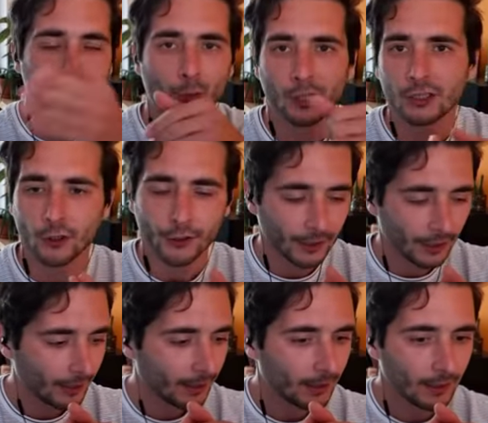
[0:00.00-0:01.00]
printer,
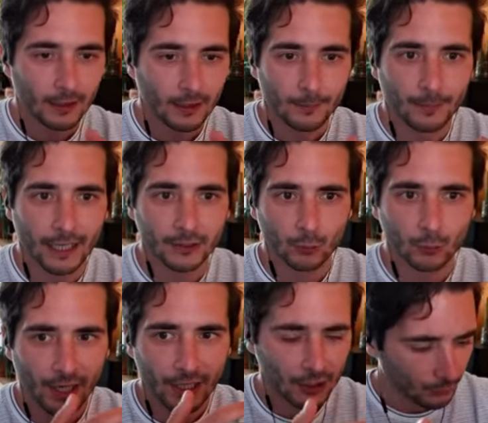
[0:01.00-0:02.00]
but
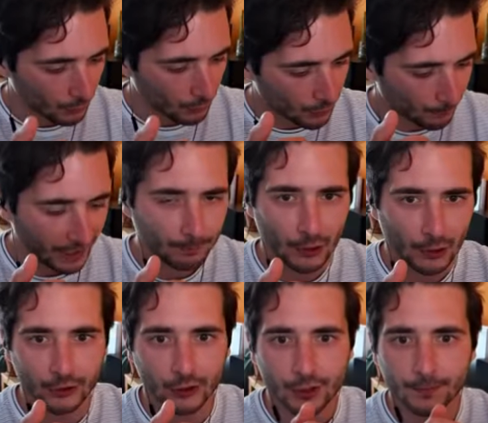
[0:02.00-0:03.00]
when you use pen
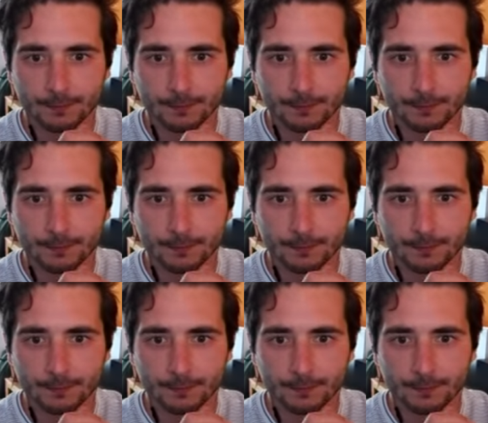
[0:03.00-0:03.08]
plotters,